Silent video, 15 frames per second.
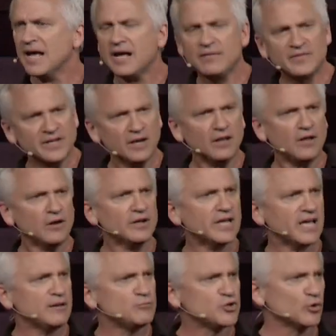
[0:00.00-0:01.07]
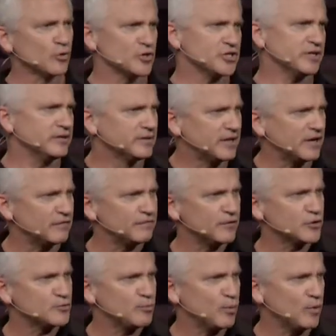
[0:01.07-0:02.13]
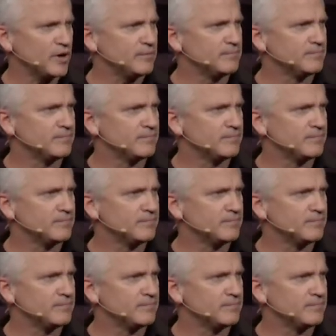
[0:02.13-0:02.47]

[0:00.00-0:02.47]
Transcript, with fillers: And then along came Georgia, our firstborn.